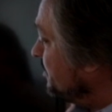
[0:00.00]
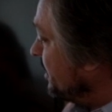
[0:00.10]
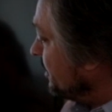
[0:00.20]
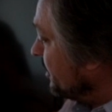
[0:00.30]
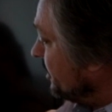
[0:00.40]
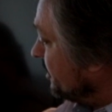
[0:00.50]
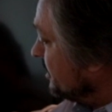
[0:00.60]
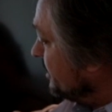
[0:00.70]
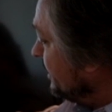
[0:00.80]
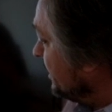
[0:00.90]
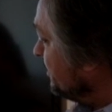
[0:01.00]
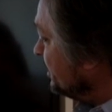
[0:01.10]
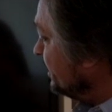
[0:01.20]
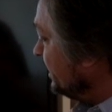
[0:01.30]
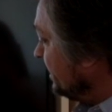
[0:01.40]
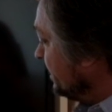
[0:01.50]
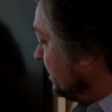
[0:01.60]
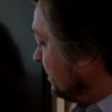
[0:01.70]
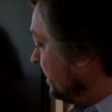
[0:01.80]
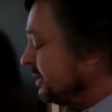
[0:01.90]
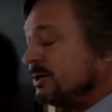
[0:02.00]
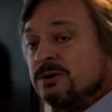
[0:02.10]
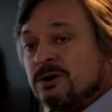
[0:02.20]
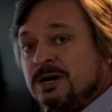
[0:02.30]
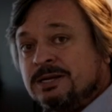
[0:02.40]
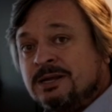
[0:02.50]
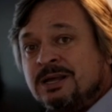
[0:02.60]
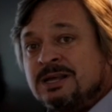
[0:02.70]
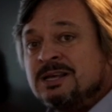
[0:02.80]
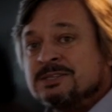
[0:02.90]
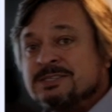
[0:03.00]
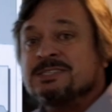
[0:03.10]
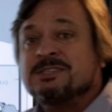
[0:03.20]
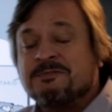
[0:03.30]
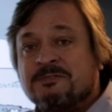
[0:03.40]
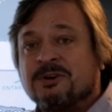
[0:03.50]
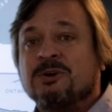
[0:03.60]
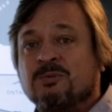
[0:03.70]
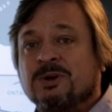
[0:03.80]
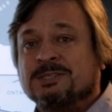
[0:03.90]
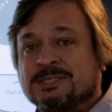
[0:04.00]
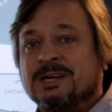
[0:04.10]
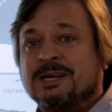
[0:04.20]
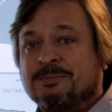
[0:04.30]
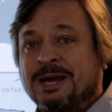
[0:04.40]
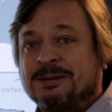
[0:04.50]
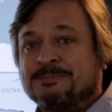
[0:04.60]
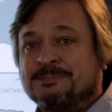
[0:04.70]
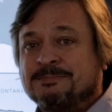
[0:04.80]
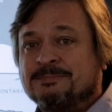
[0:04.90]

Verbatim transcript: Superior, Lake Michigan, Lake Huron. So this is a very well designed map.